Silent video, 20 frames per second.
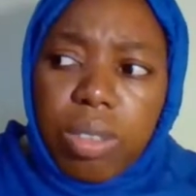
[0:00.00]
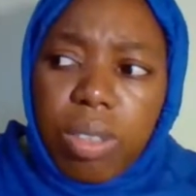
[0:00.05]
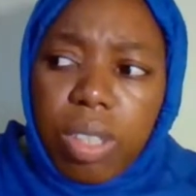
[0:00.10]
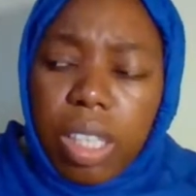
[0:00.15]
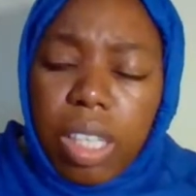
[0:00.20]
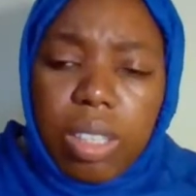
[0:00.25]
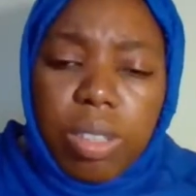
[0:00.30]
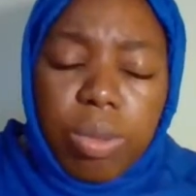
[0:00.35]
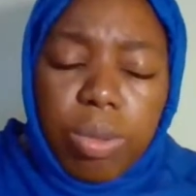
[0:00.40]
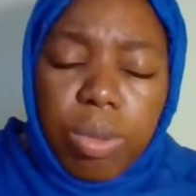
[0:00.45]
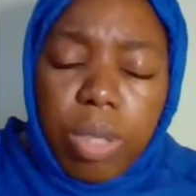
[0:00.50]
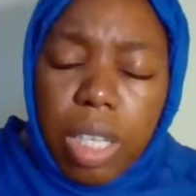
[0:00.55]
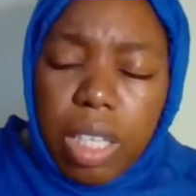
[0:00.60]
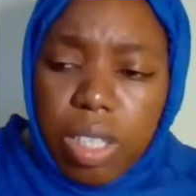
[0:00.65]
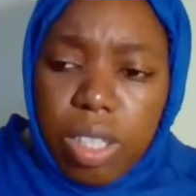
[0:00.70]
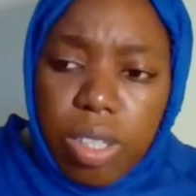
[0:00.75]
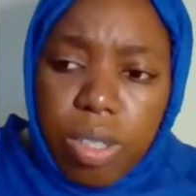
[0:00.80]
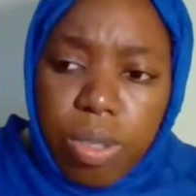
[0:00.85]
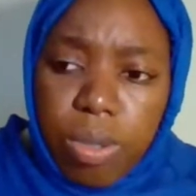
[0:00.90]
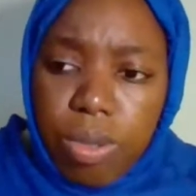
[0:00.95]
you can do
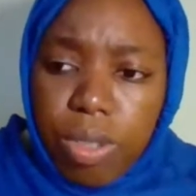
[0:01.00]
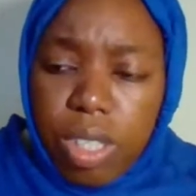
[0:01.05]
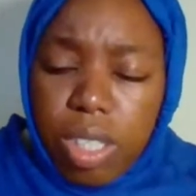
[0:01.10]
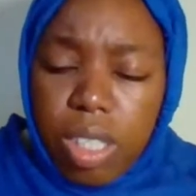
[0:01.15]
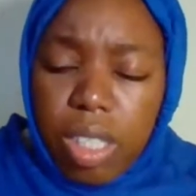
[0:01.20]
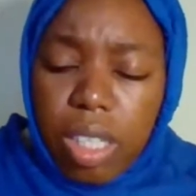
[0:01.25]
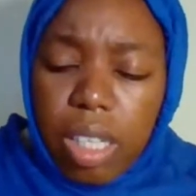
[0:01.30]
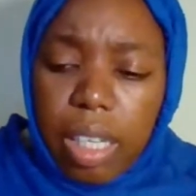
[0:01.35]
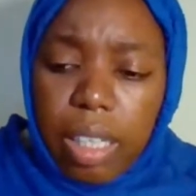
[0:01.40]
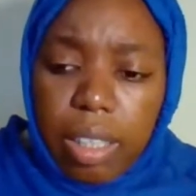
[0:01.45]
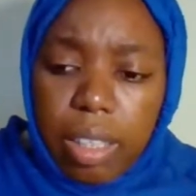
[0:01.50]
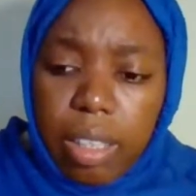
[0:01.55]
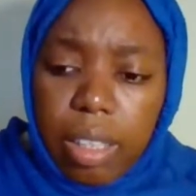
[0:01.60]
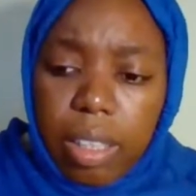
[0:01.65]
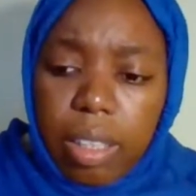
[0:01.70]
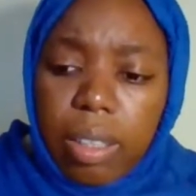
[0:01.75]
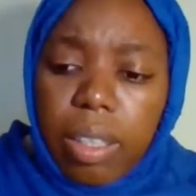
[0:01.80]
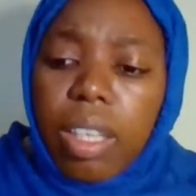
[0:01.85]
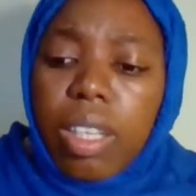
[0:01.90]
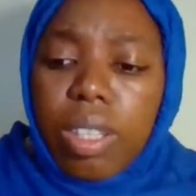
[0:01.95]
SUG, I
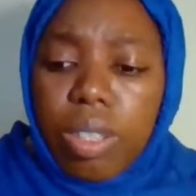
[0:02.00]
think.